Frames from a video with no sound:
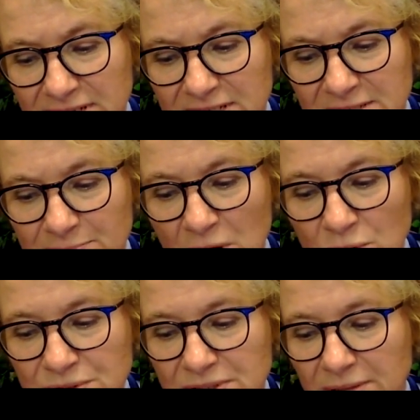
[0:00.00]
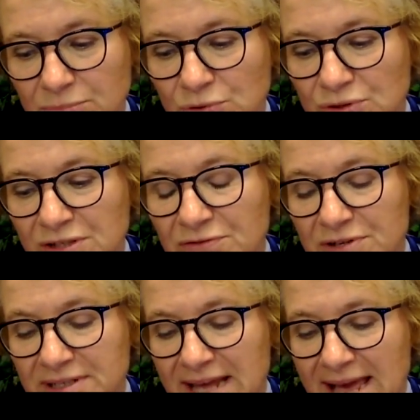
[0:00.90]
expose them to
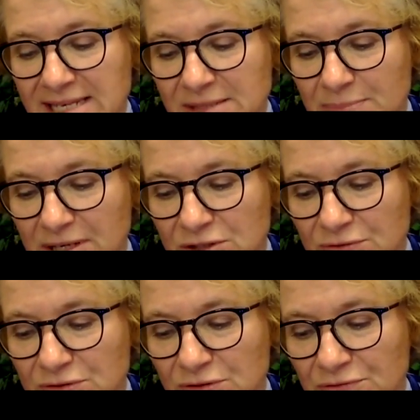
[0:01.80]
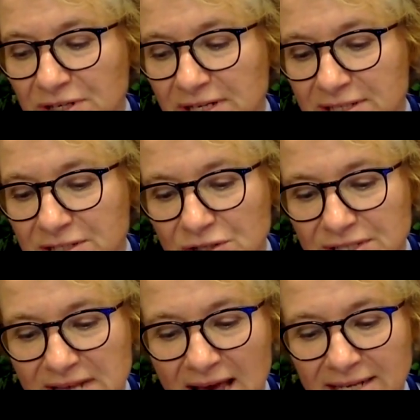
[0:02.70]
different aspects of Slovenian
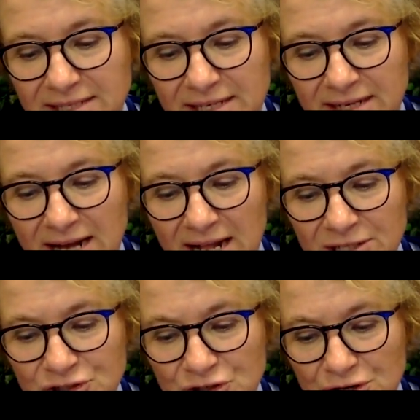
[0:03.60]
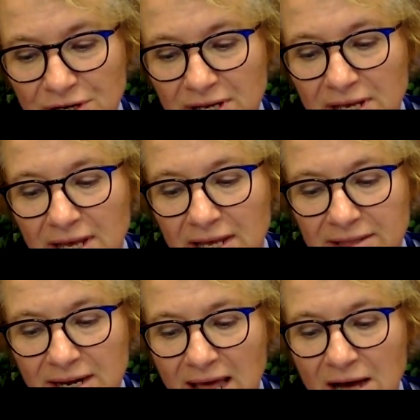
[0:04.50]
society and culture and
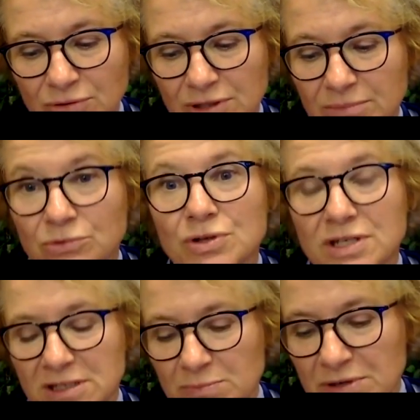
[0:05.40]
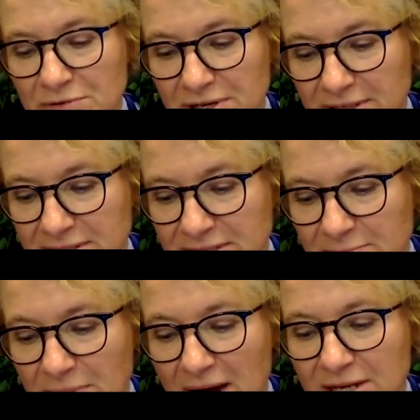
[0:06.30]
allow them to experience
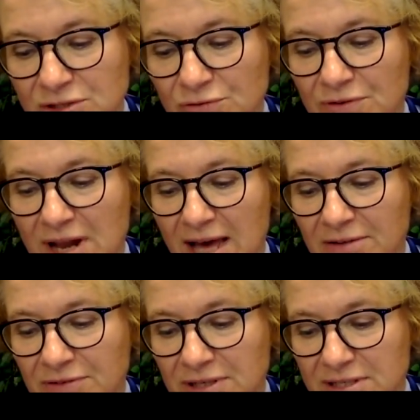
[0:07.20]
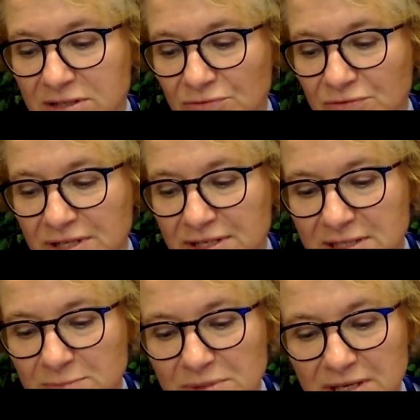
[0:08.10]
parts of life in Slovenian
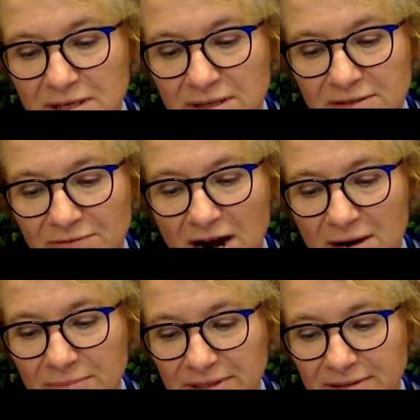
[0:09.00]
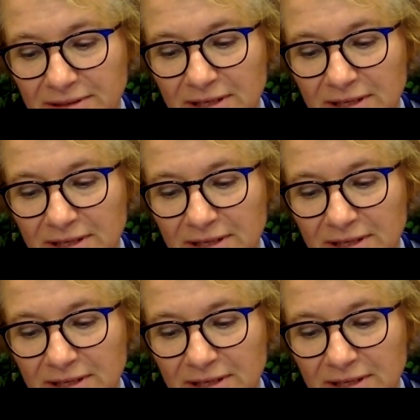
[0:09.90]
environment.